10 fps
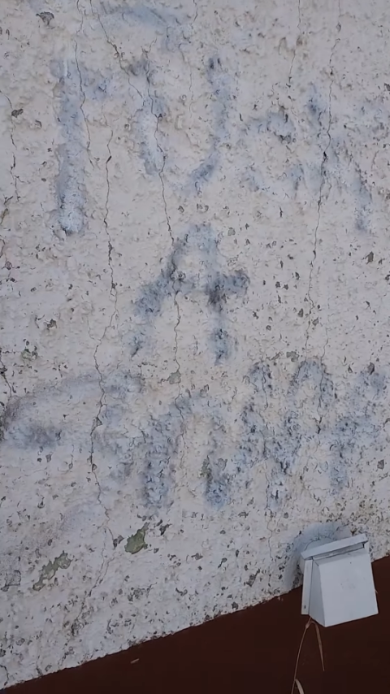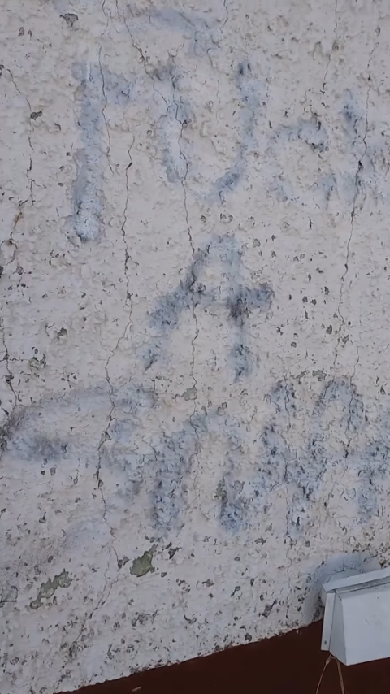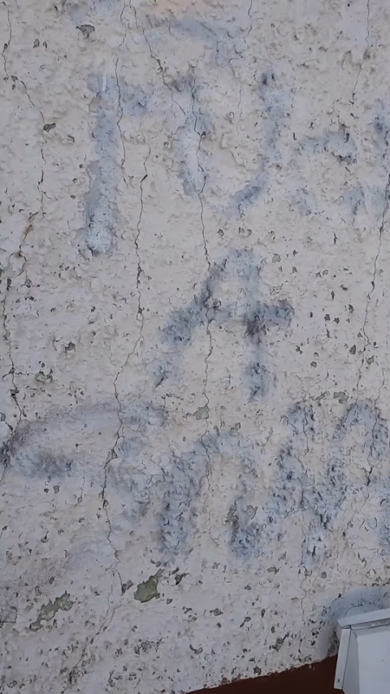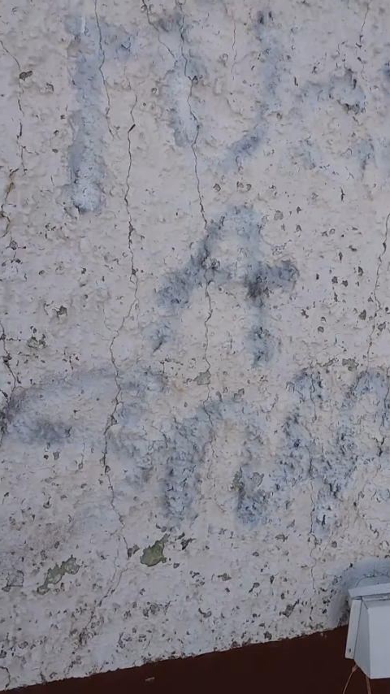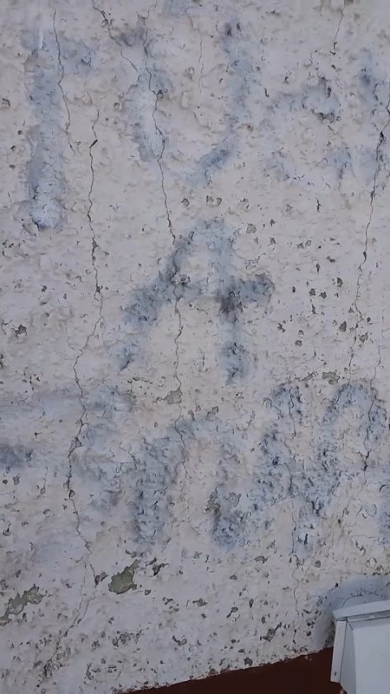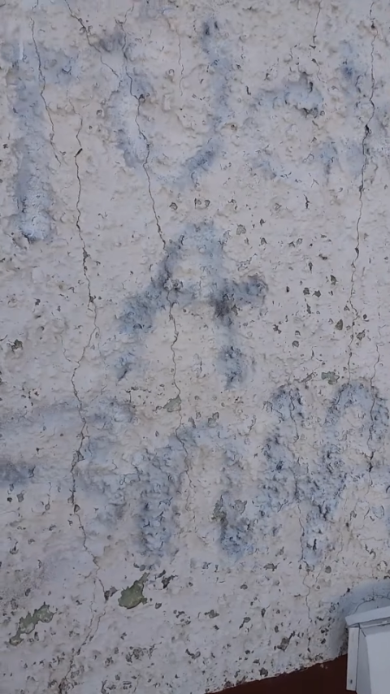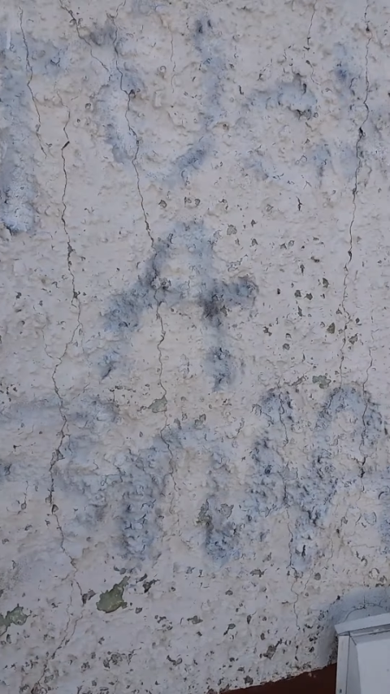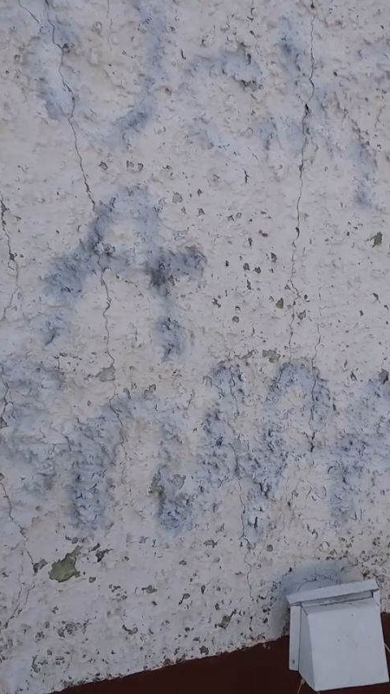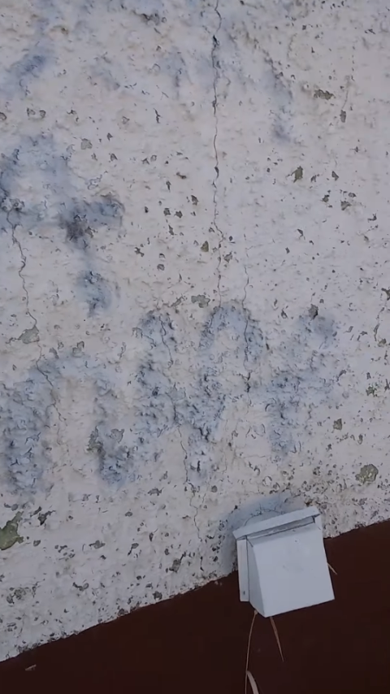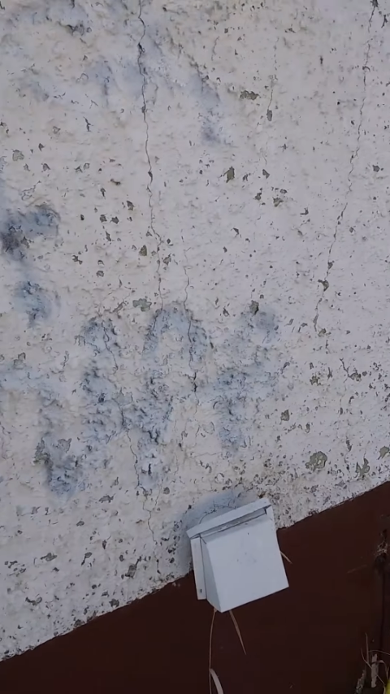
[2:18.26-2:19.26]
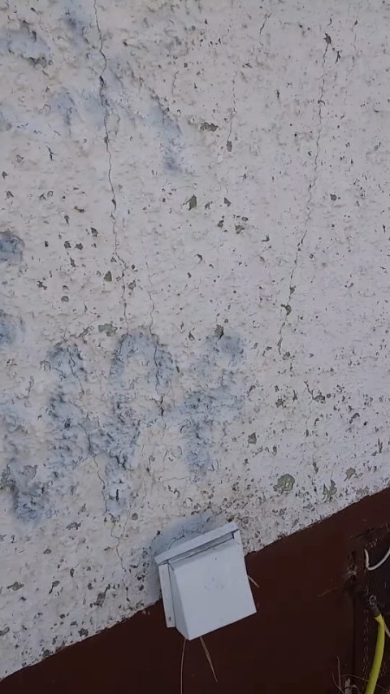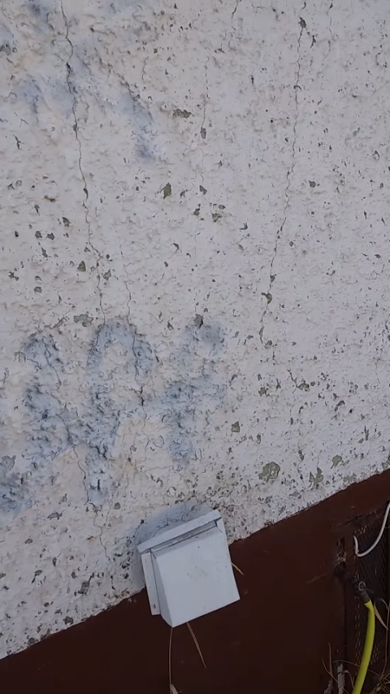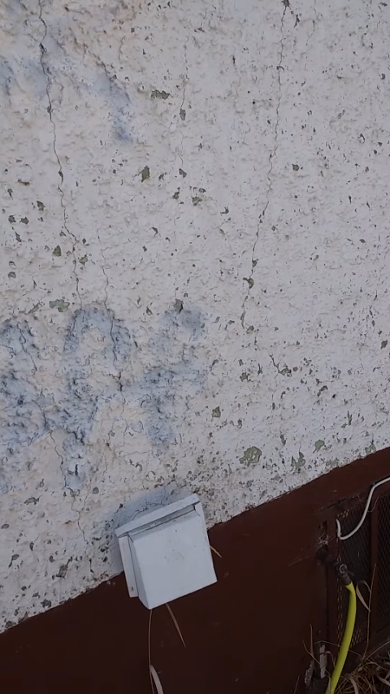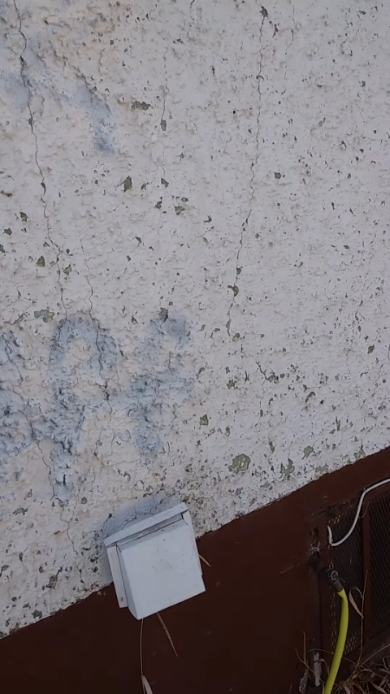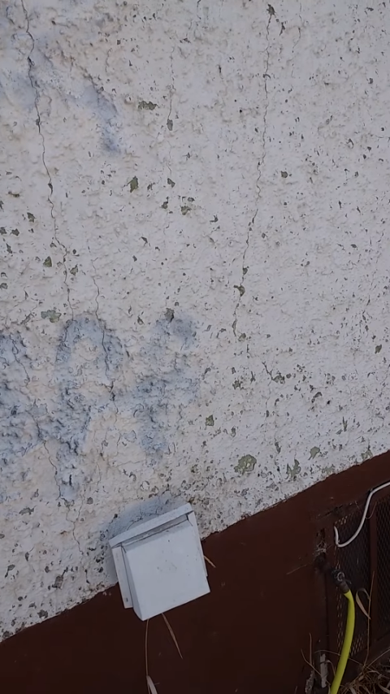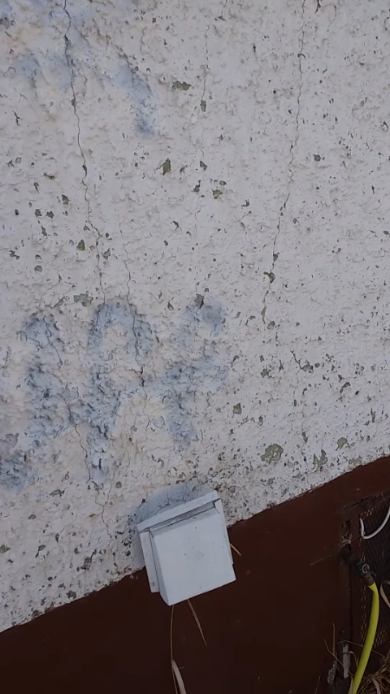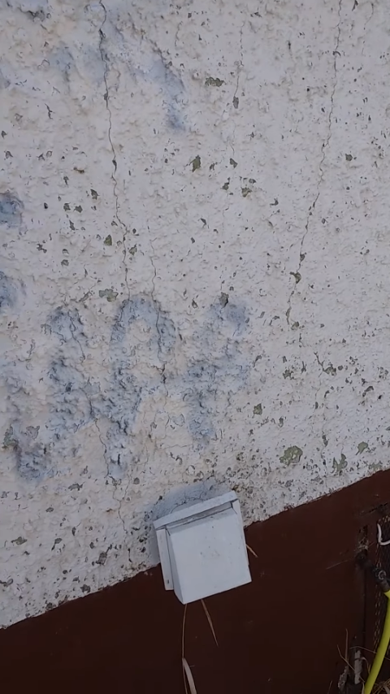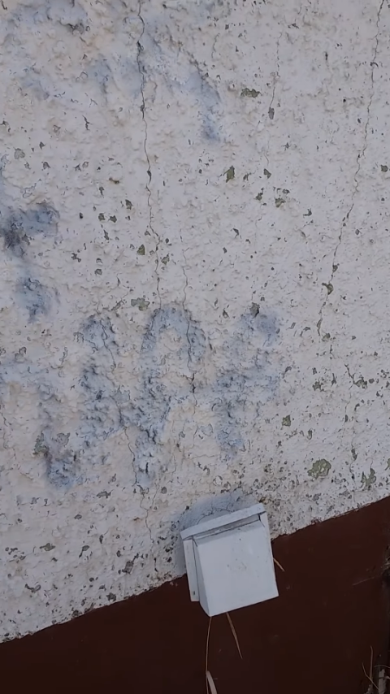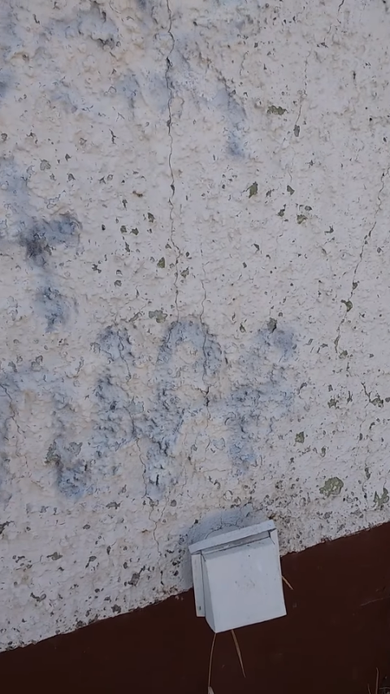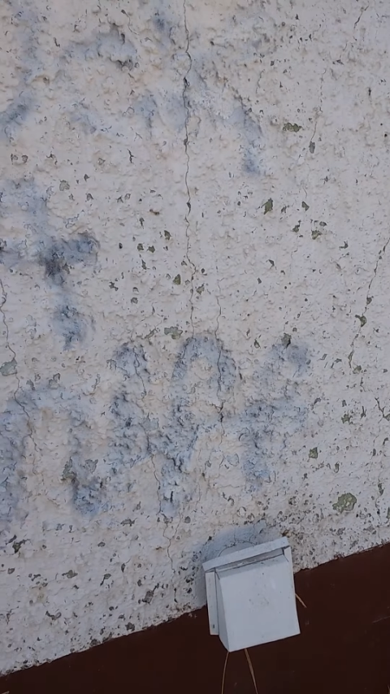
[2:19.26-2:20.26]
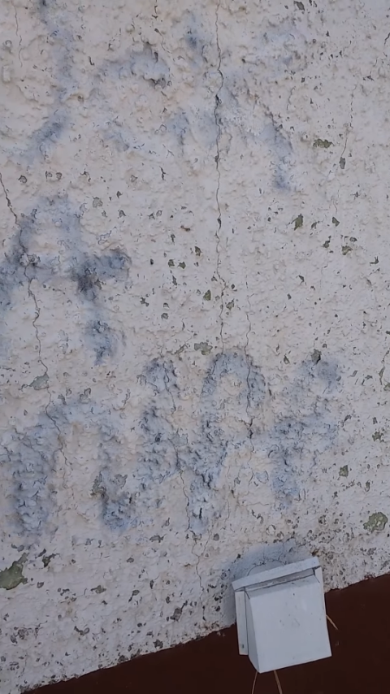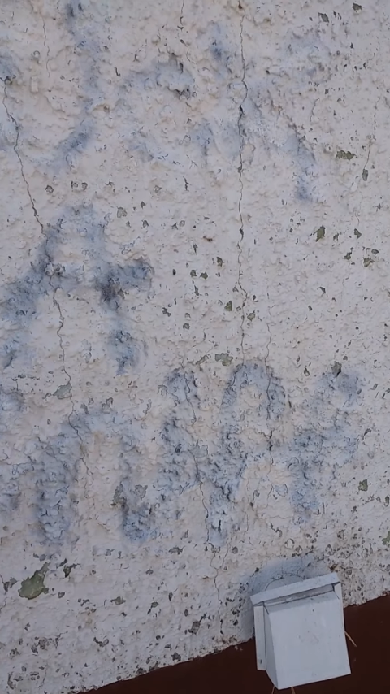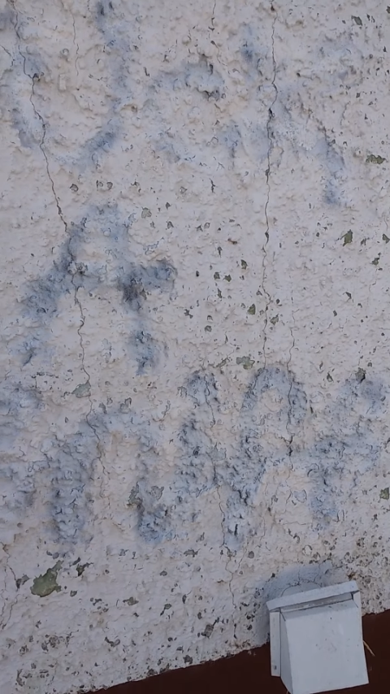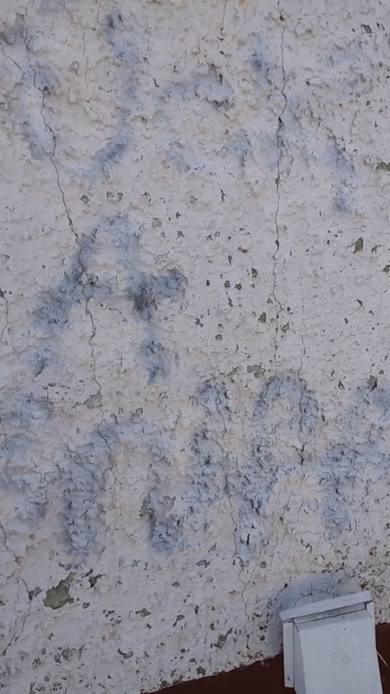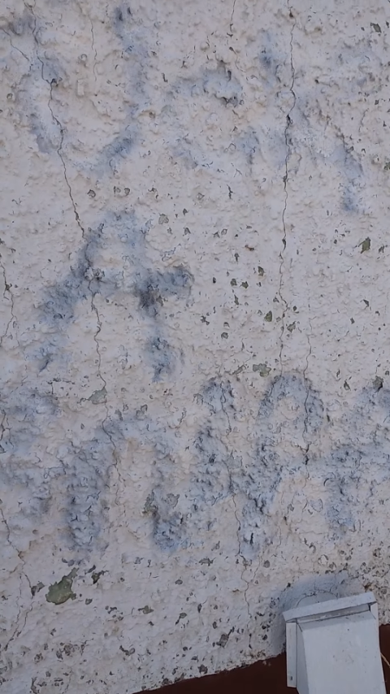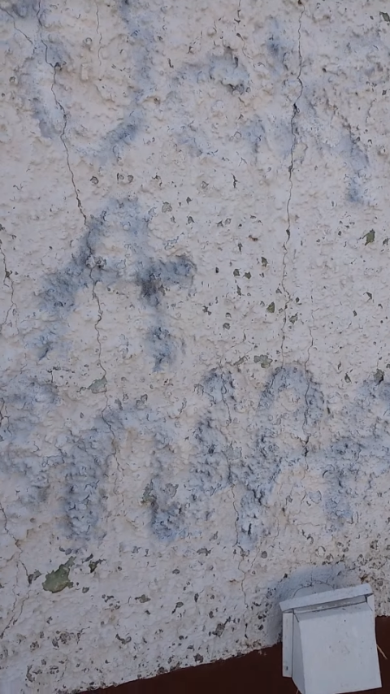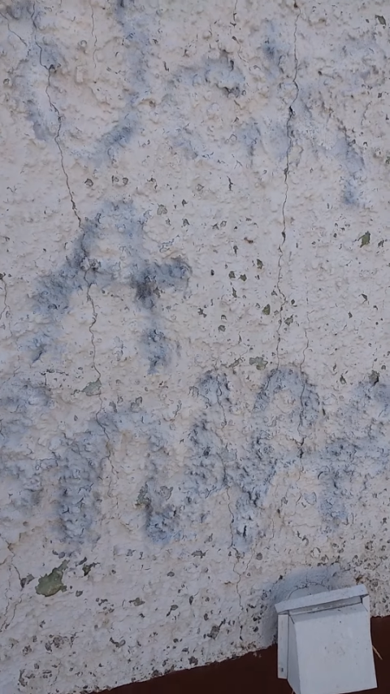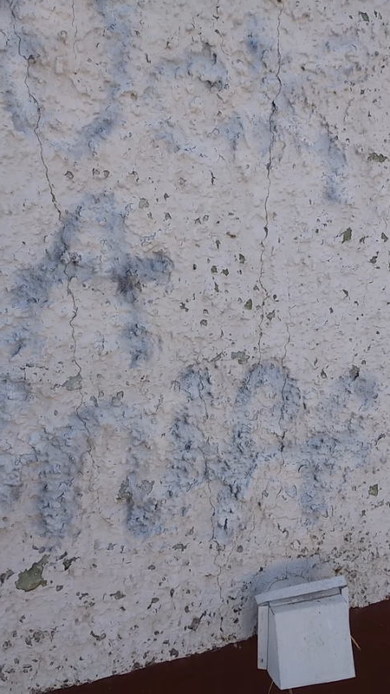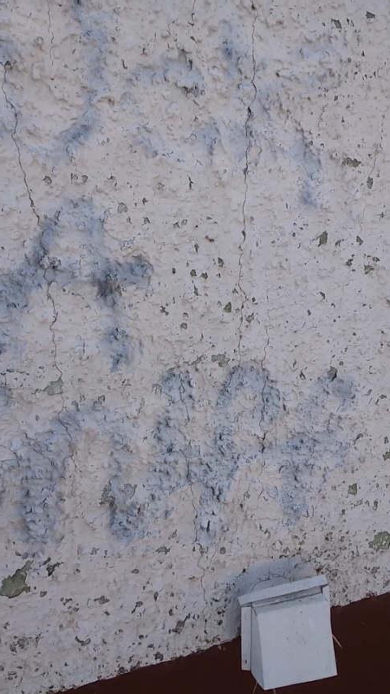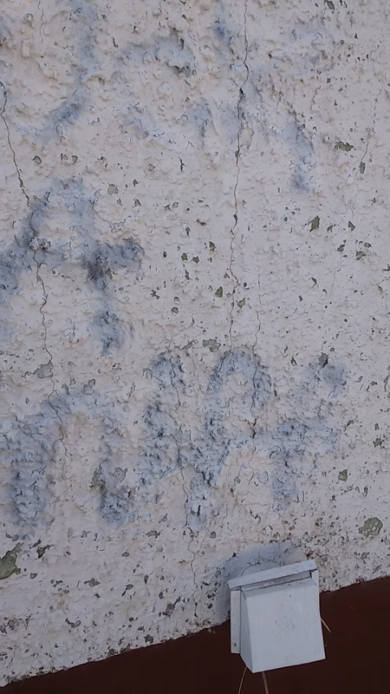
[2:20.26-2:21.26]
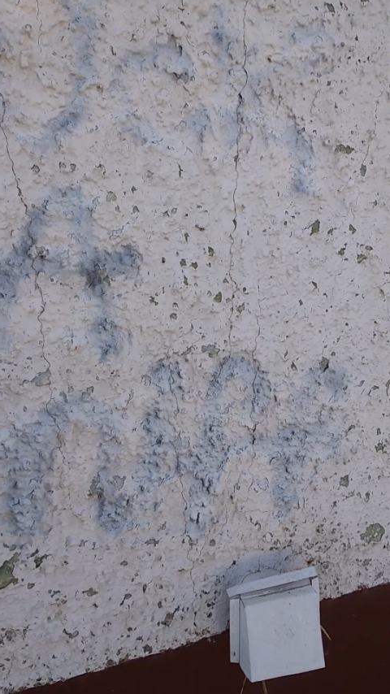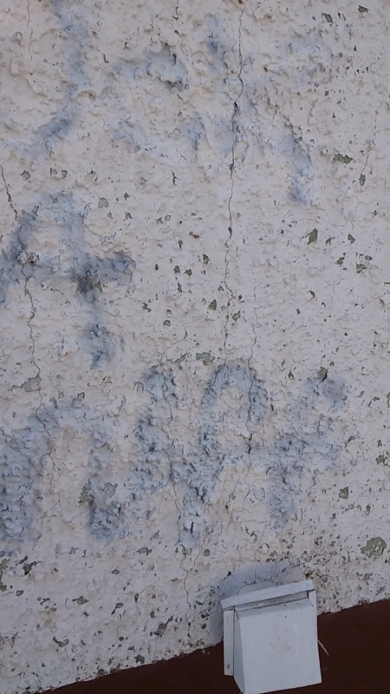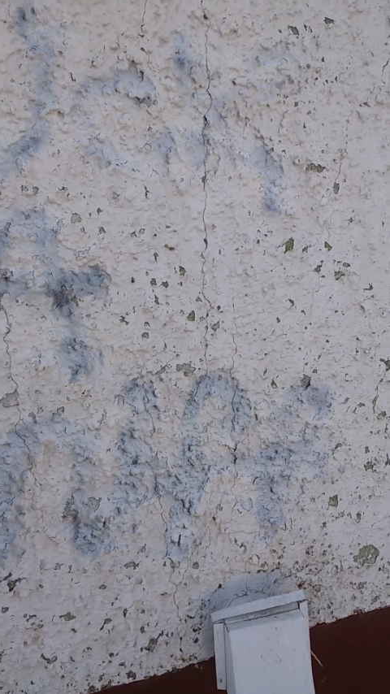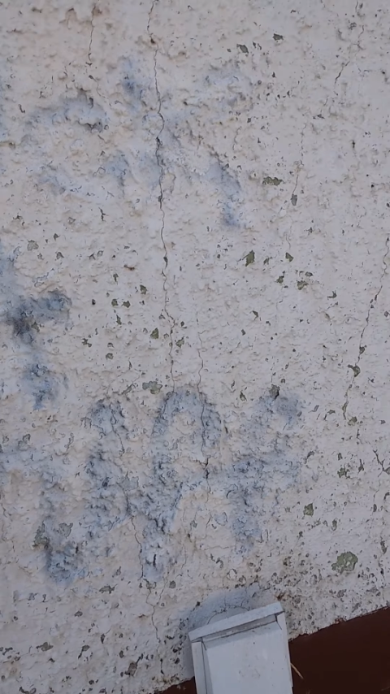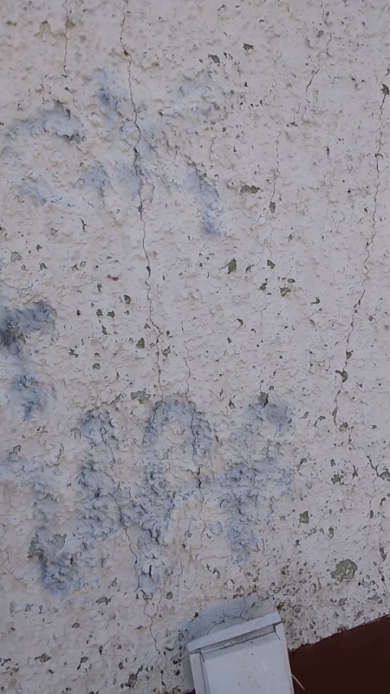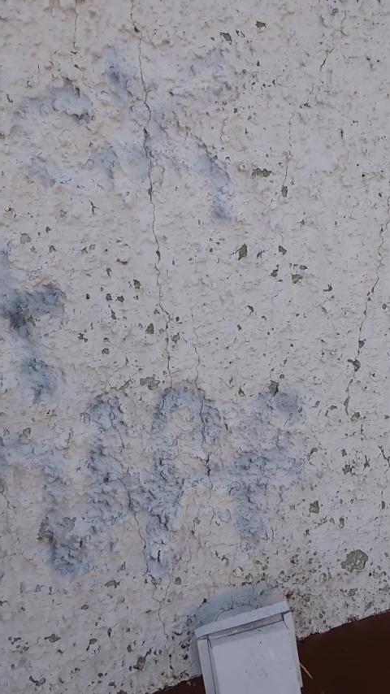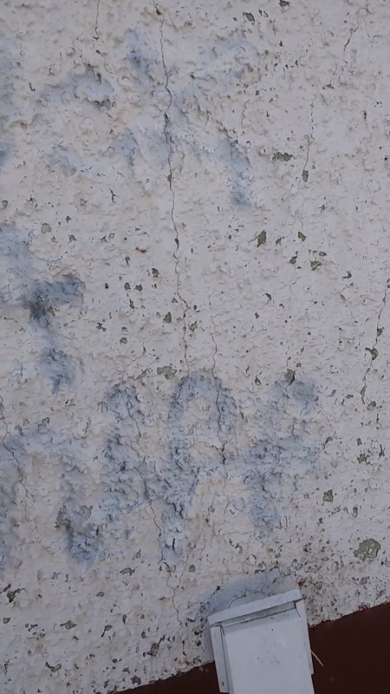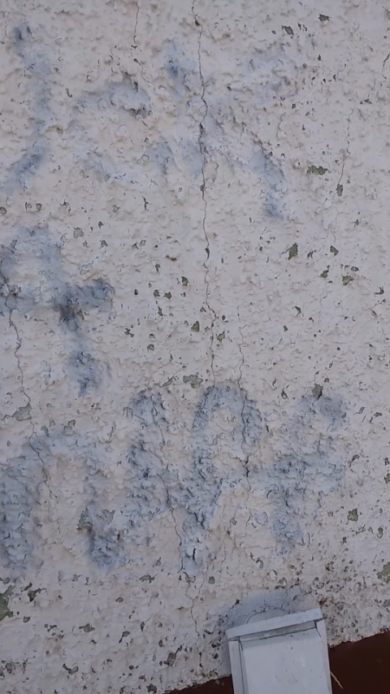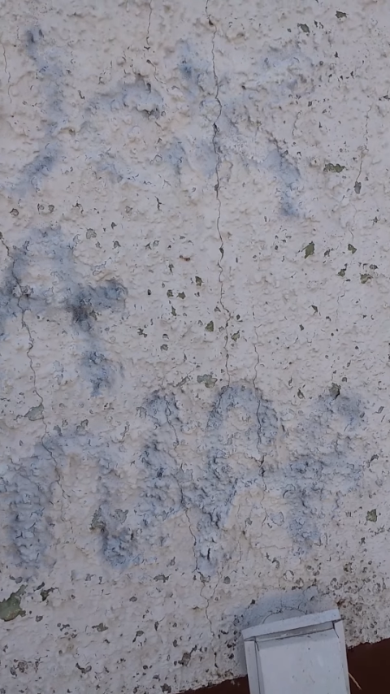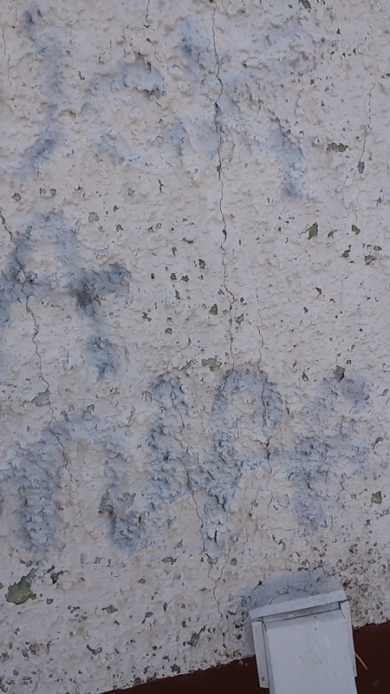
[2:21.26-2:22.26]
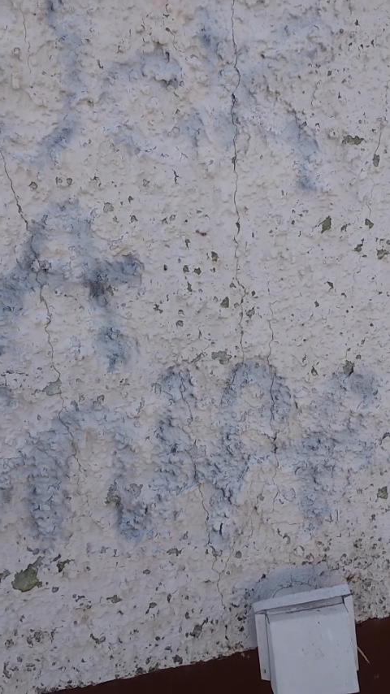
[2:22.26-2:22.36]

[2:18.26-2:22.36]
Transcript: No face is visible, so there are no lips to read.